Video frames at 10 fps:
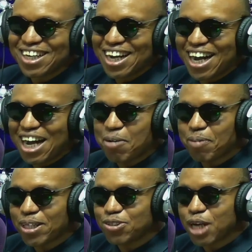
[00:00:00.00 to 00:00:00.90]
Uh,
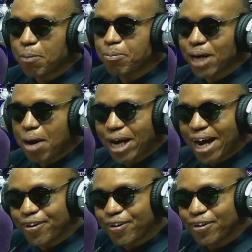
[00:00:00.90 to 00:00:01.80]
but you're ca-
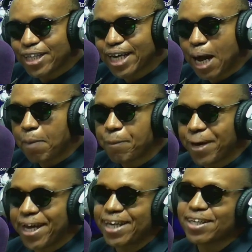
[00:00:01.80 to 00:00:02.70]
carrying on the
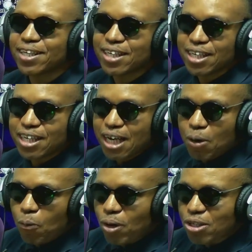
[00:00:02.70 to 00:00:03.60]
campaign
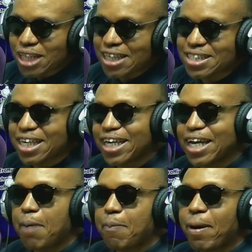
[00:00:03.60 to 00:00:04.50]
what does that say
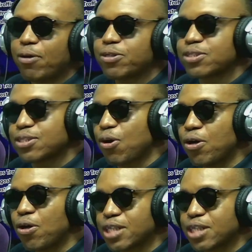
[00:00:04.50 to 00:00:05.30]
about us?